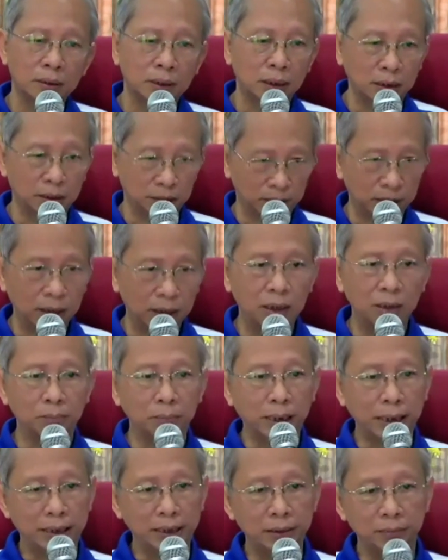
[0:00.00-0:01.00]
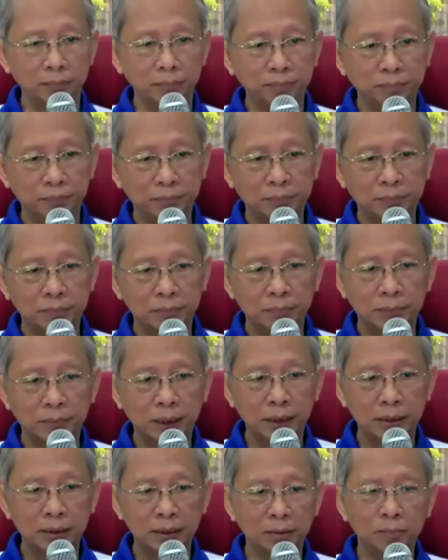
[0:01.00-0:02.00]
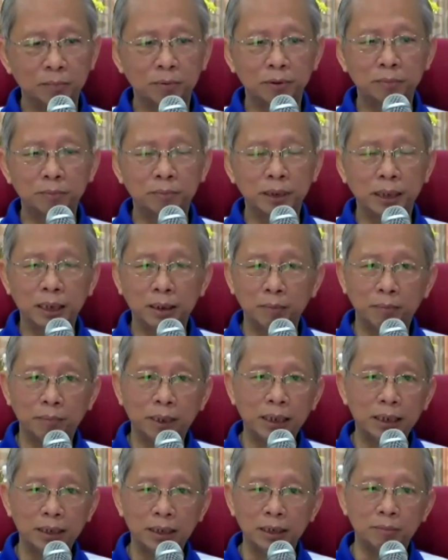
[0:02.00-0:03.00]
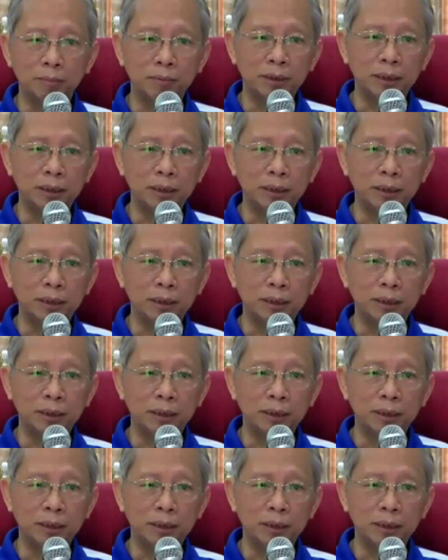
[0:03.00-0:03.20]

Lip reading: I really met him. And the moment I met him,